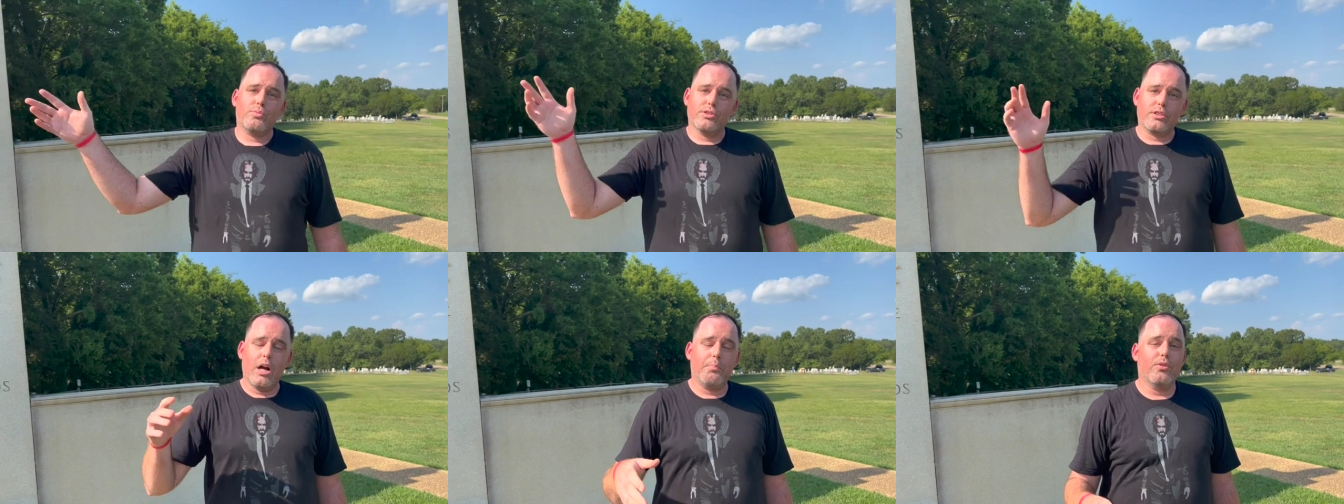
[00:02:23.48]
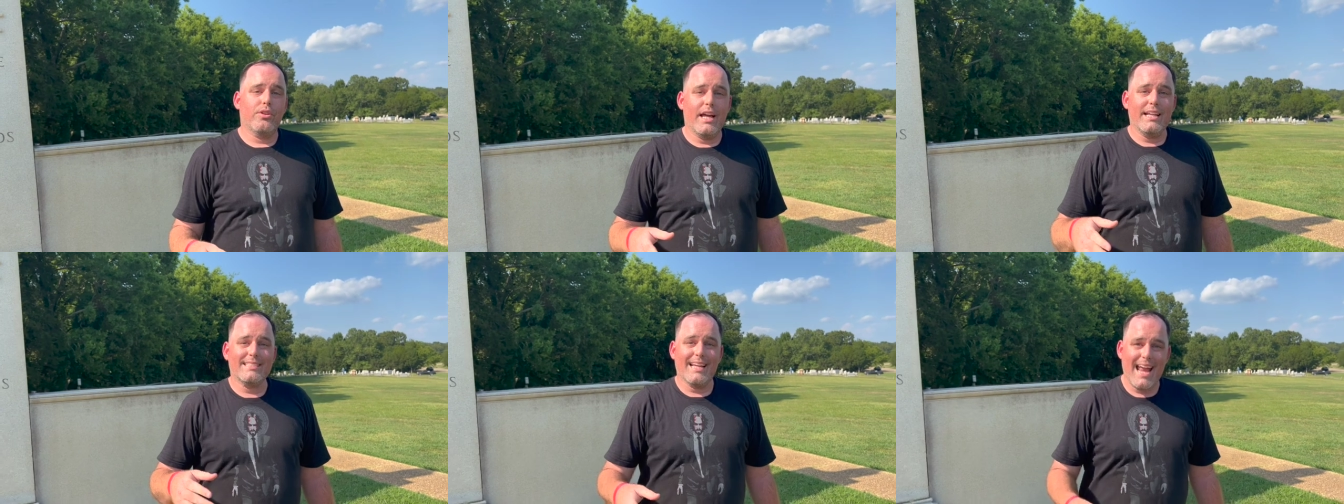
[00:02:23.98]
was a couple of
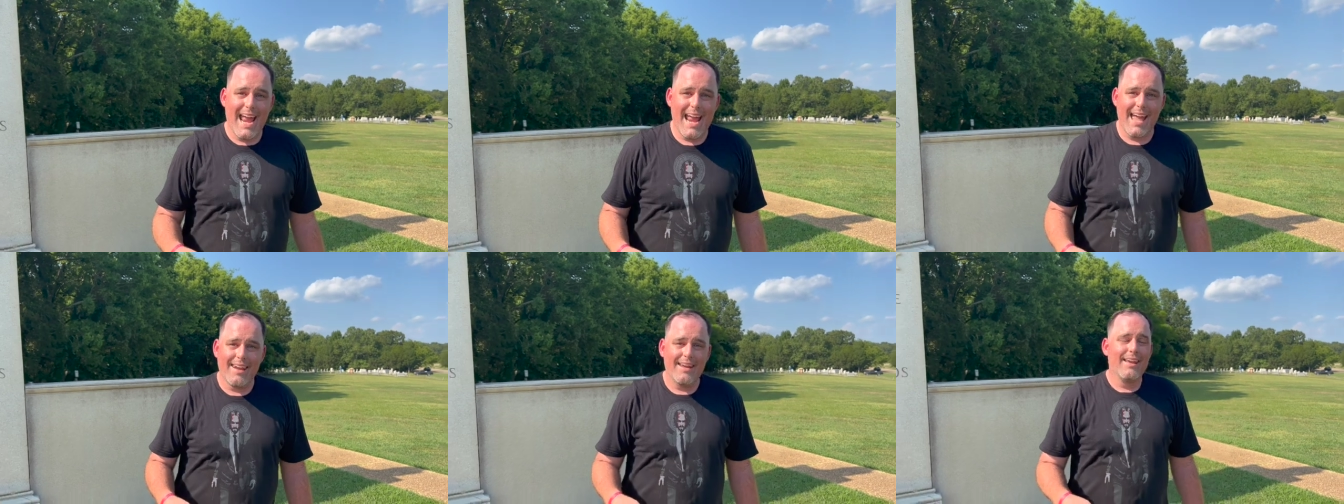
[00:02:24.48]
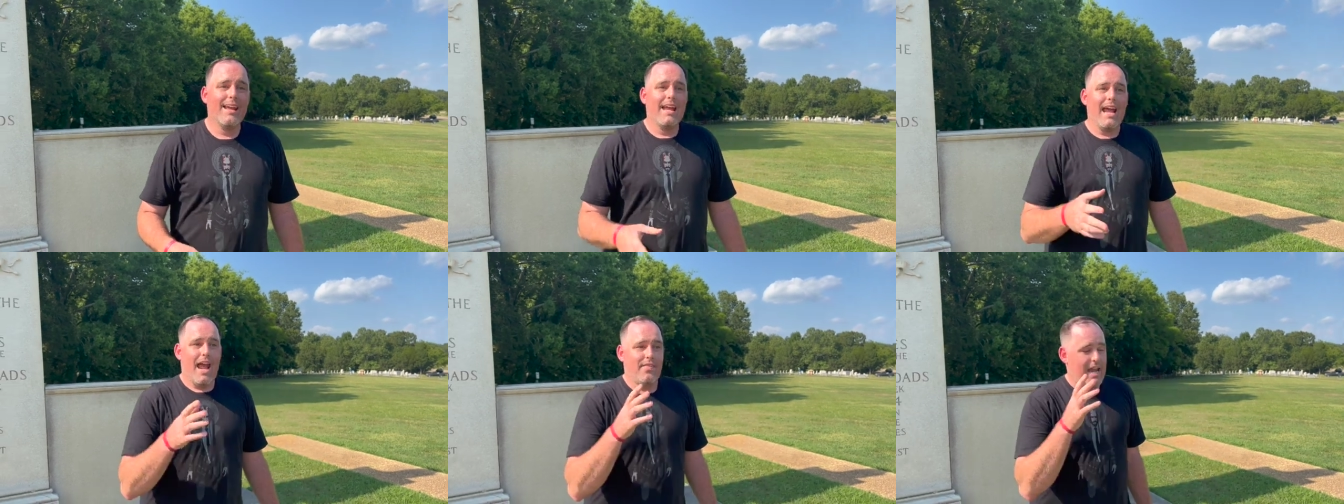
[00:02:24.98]
days ahead,
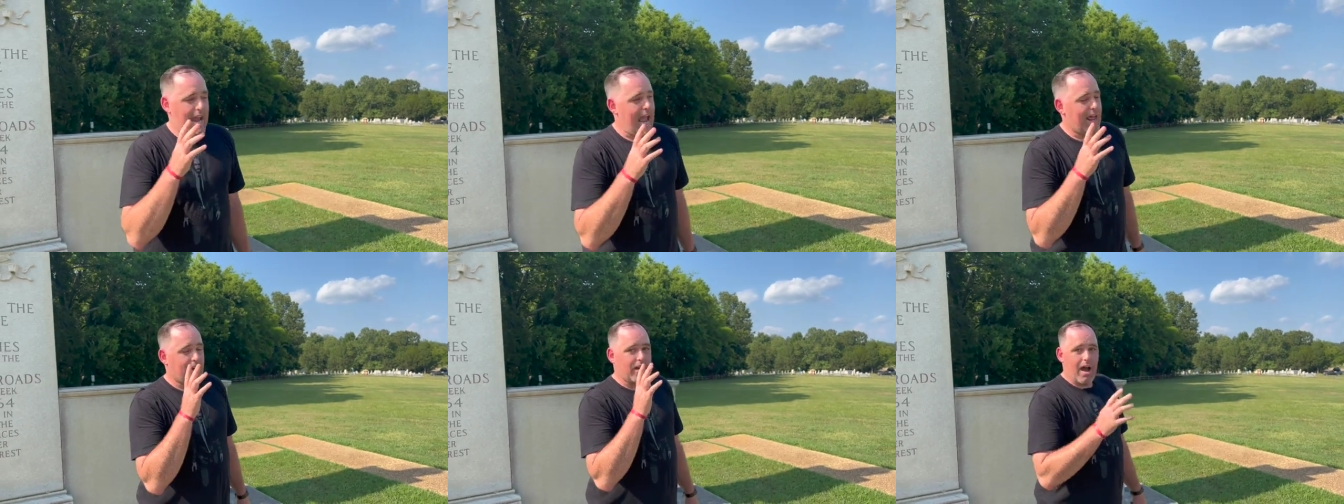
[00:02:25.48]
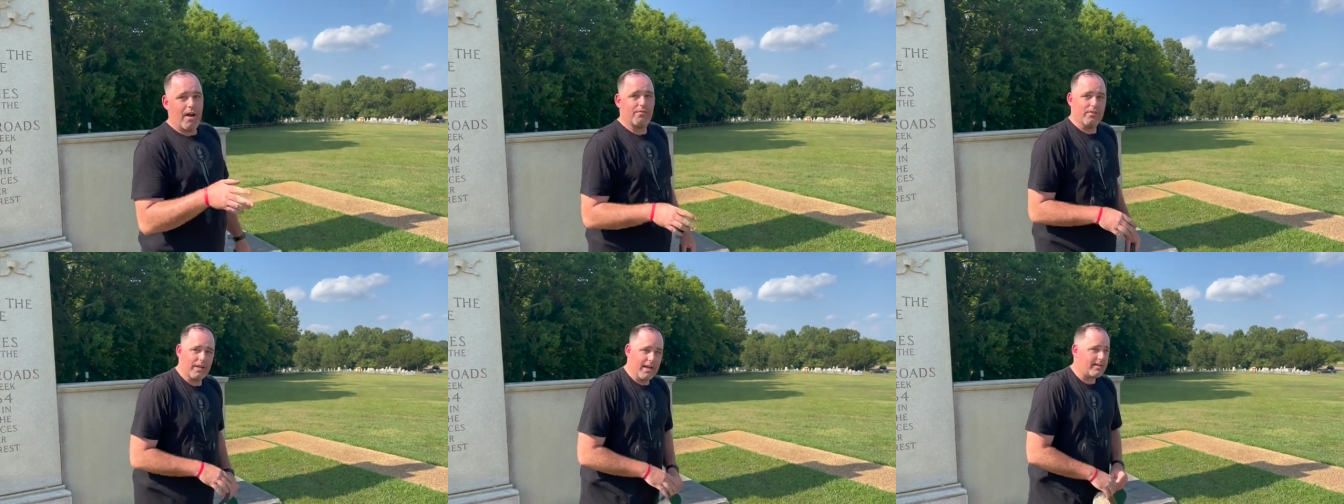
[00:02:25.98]
and they had a
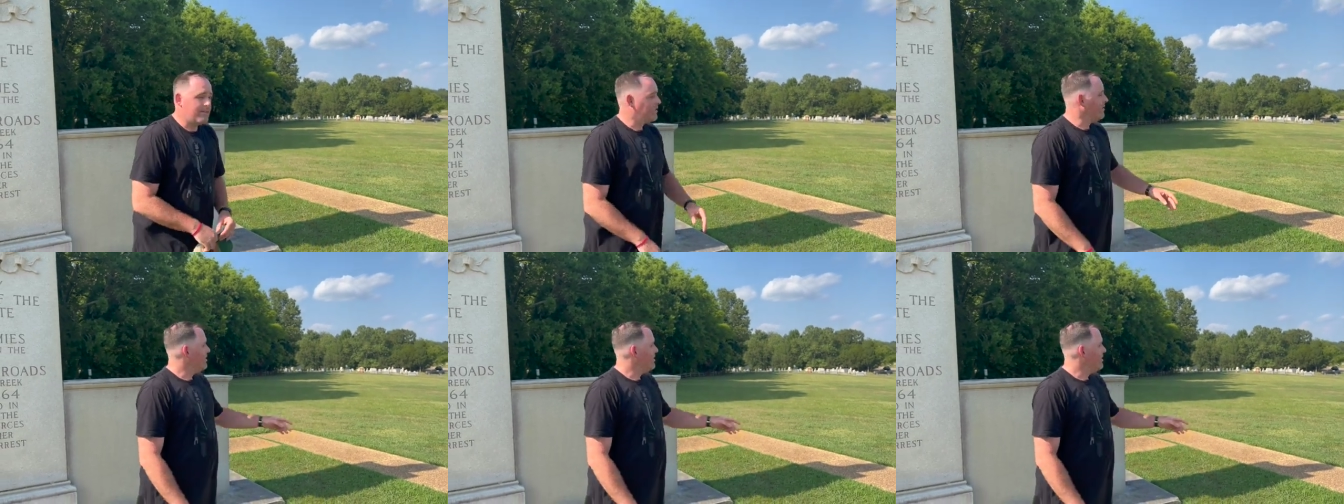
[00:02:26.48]
conflict